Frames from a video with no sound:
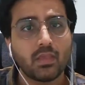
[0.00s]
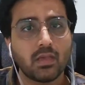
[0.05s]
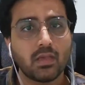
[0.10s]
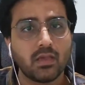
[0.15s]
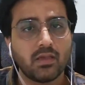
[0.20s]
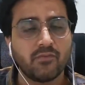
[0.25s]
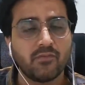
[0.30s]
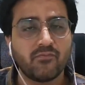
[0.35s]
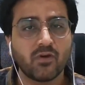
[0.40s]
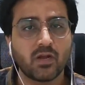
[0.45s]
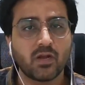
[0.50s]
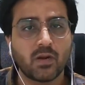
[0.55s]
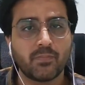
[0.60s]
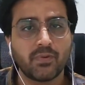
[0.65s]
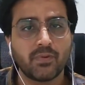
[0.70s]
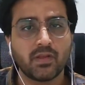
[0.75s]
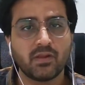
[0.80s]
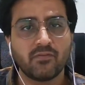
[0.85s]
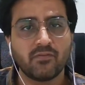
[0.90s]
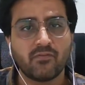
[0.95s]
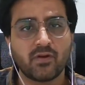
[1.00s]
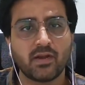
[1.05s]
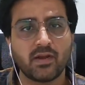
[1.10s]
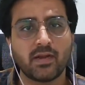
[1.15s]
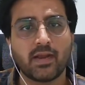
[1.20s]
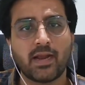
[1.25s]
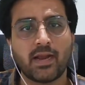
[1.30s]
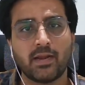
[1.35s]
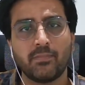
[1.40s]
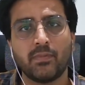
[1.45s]
if you are appearing for an
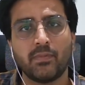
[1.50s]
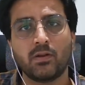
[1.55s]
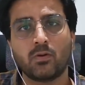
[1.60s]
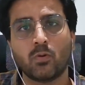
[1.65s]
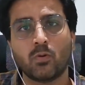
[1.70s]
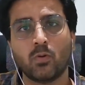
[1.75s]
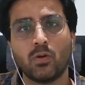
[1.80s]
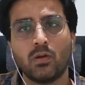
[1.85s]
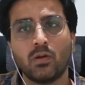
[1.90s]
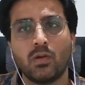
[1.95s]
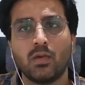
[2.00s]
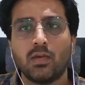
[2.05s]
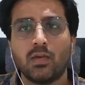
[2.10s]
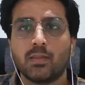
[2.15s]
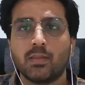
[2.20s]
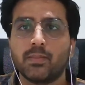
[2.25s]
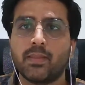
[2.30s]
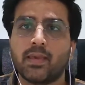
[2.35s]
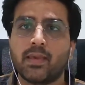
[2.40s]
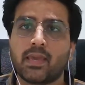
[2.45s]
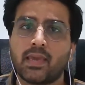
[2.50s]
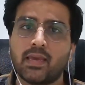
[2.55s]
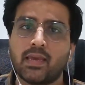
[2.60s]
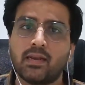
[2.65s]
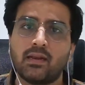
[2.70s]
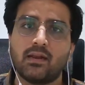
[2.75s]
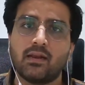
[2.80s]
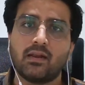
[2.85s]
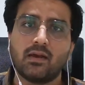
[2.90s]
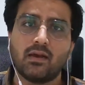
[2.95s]
admin role, they
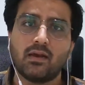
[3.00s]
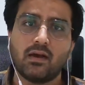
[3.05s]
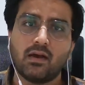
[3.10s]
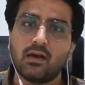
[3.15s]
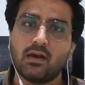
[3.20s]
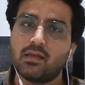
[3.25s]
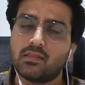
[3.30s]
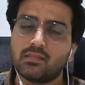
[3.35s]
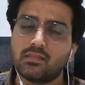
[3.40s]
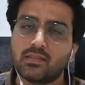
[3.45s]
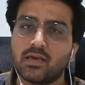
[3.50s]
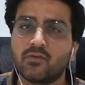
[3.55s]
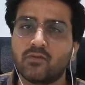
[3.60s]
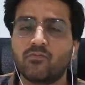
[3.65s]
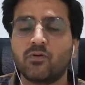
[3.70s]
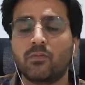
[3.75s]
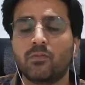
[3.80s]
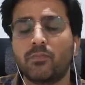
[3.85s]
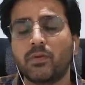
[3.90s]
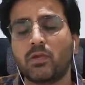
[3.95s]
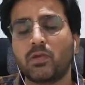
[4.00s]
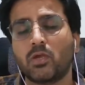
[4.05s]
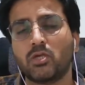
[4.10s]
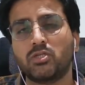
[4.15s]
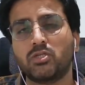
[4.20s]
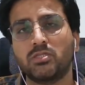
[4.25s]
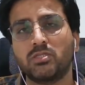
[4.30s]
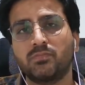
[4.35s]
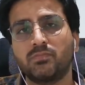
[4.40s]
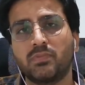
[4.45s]
can there would be
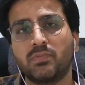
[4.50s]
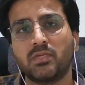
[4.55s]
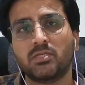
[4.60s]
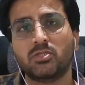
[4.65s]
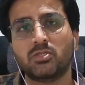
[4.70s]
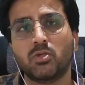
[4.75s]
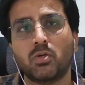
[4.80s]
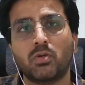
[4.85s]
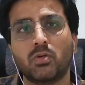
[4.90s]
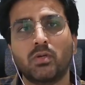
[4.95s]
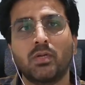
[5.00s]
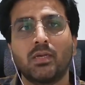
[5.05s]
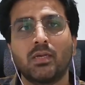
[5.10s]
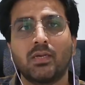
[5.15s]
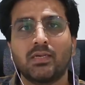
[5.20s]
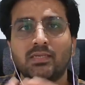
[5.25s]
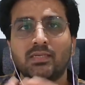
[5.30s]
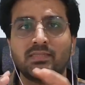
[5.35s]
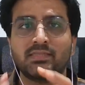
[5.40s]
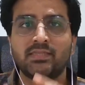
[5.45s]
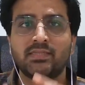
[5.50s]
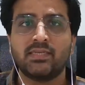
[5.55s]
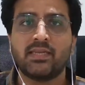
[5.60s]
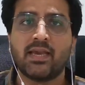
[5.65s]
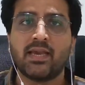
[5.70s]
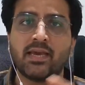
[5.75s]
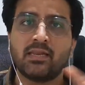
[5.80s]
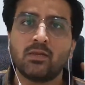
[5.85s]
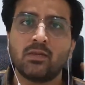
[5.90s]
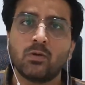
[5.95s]
questions based on
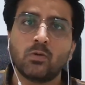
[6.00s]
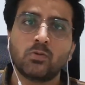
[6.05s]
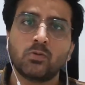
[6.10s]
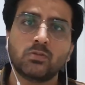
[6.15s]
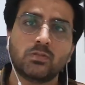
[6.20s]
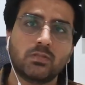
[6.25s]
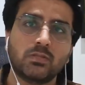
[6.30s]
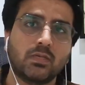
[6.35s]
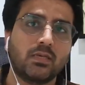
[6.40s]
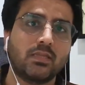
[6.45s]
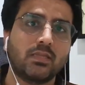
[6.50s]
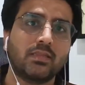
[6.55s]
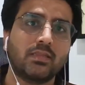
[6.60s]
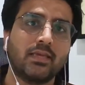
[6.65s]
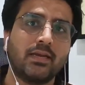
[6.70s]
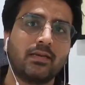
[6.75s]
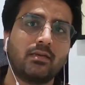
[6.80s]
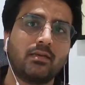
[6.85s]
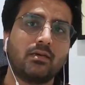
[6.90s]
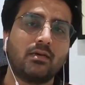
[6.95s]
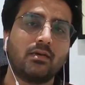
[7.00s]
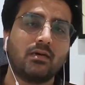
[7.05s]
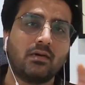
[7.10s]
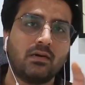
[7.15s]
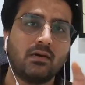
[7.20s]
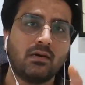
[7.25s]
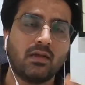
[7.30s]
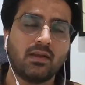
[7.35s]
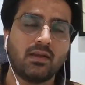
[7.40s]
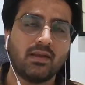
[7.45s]
scenarios that
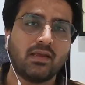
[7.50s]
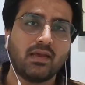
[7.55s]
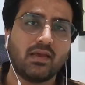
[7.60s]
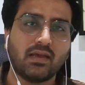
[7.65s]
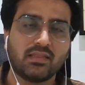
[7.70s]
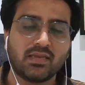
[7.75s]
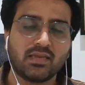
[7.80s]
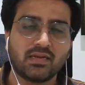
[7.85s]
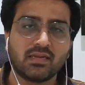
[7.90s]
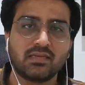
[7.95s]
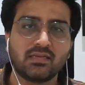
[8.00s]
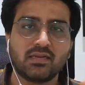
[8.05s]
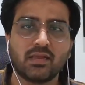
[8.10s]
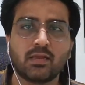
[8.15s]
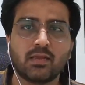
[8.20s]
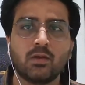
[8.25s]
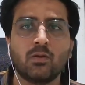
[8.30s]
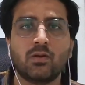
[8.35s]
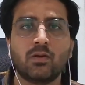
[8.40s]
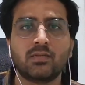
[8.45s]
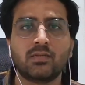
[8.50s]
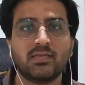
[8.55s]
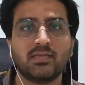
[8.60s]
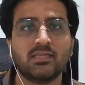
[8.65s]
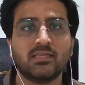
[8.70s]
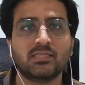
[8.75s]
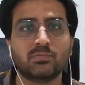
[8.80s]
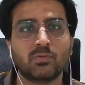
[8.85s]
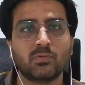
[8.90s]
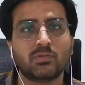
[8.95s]
a regular
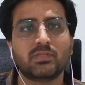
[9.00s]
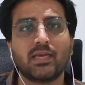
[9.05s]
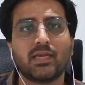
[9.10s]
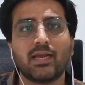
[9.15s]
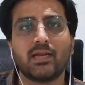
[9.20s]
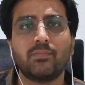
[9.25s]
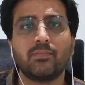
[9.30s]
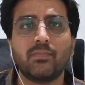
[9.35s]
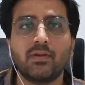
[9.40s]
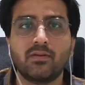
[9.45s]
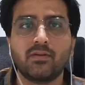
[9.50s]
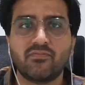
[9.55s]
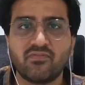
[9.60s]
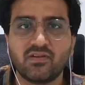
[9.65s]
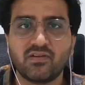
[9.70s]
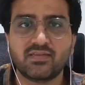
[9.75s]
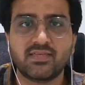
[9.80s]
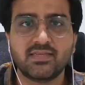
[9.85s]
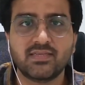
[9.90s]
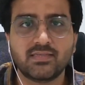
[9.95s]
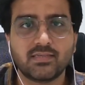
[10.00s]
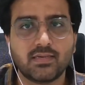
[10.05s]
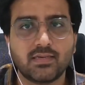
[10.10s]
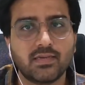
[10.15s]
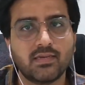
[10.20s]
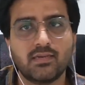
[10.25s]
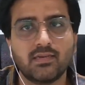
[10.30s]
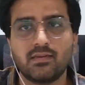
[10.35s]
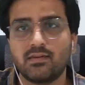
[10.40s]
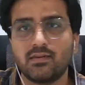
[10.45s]
Salesforce admin faces
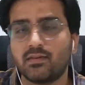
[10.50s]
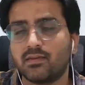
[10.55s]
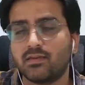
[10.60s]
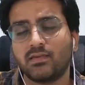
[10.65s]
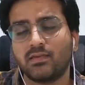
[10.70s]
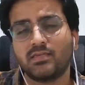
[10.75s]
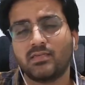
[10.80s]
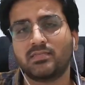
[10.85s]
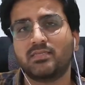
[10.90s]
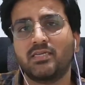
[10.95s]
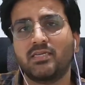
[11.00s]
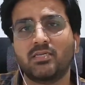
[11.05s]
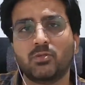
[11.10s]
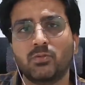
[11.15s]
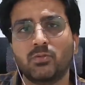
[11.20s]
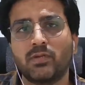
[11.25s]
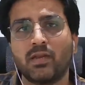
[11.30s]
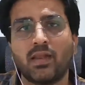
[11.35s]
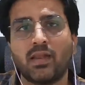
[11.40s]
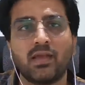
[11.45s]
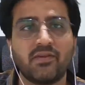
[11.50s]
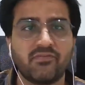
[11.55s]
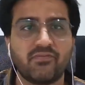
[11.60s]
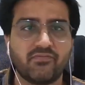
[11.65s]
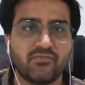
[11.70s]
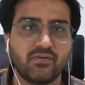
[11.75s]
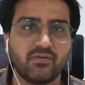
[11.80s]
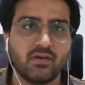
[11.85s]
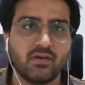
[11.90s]
in his day-to-day life.